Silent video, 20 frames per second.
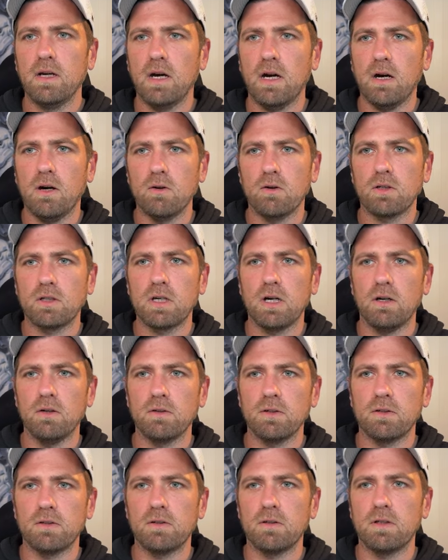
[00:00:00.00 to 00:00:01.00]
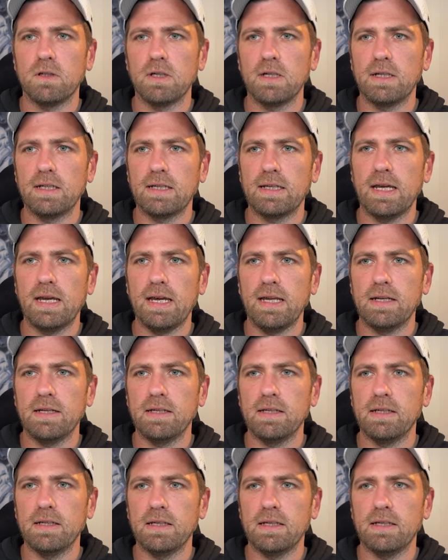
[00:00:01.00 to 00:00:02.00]
our counter
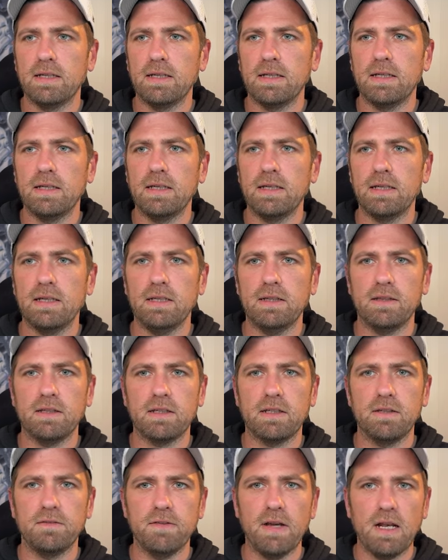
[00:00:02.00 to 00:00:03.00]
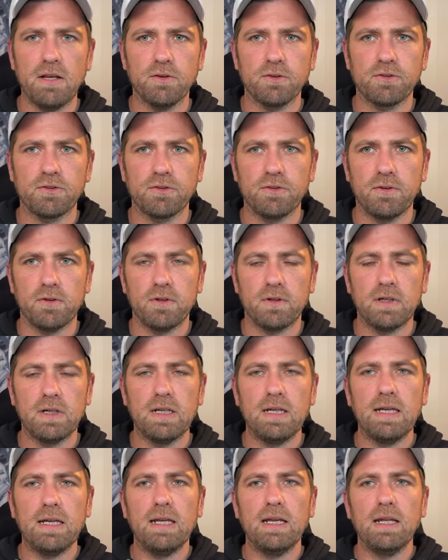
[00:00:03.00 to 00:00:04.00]
again in the key value store.
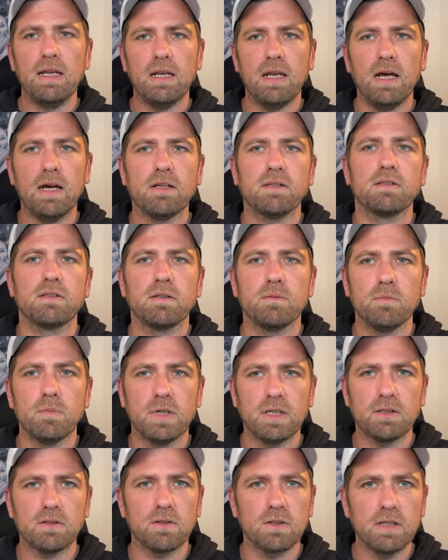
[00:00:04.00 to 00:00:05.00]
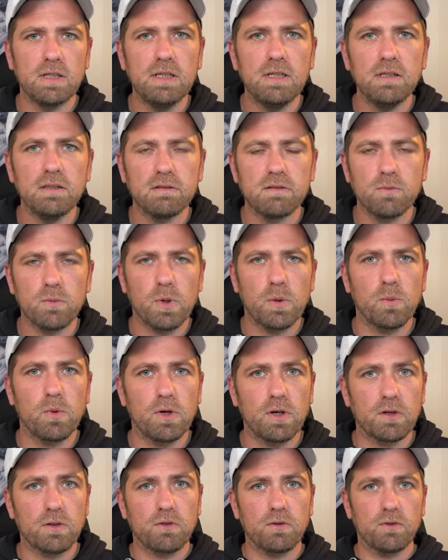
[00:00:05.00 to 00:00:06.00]
Last but not least, we
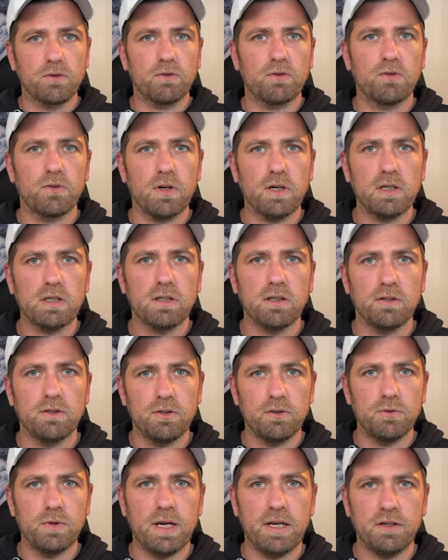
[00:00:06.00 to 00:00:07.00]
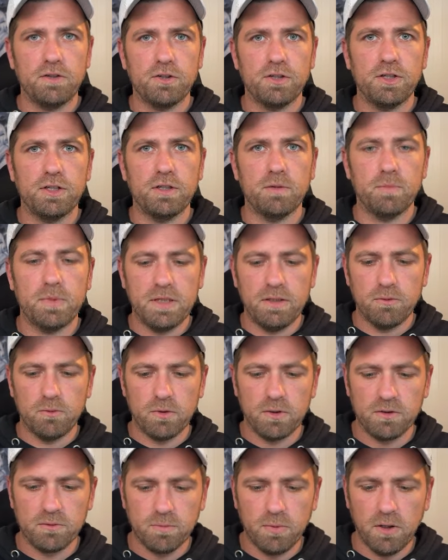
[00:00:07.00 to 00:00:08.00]
want to construct a new HTTP
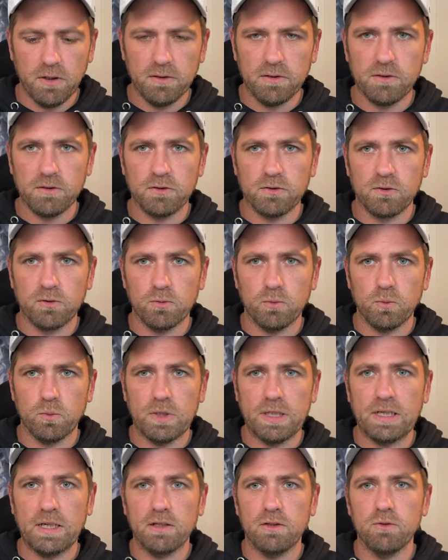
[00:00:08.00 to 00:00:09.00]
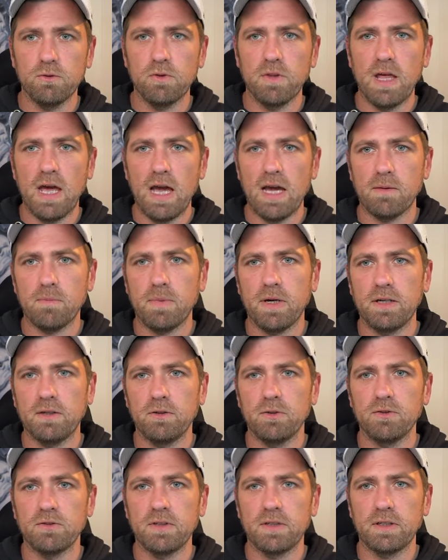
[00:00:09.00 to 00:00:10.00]
response. So we can do that by
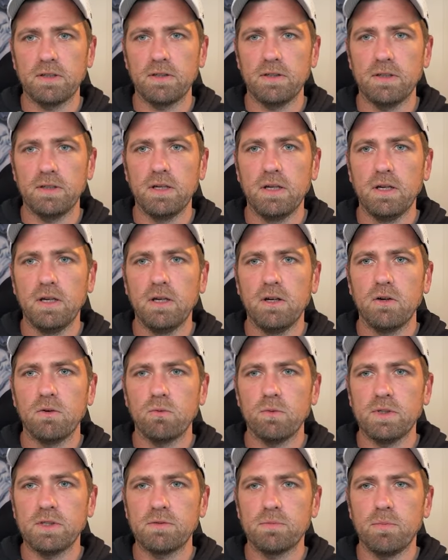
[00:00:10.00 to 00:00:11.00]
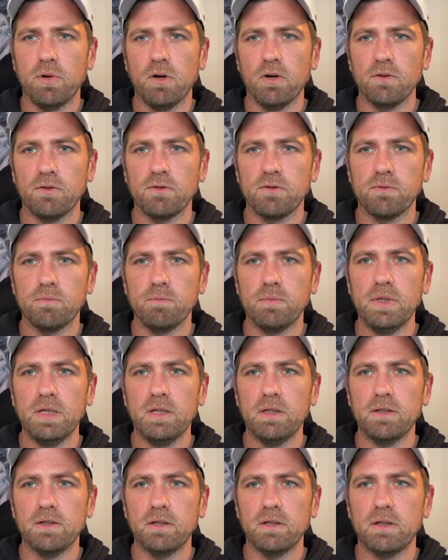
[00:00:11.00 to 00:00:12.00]
using the response
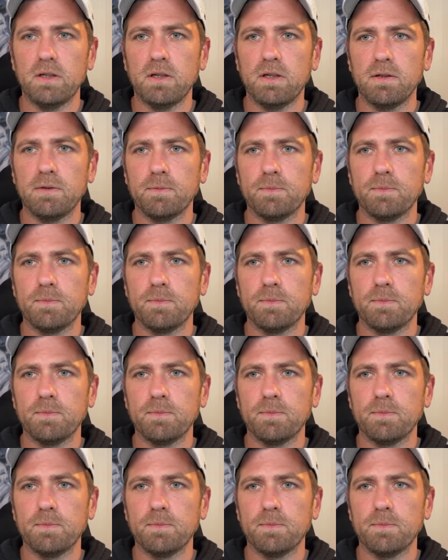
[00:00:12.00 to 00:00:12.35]
builder.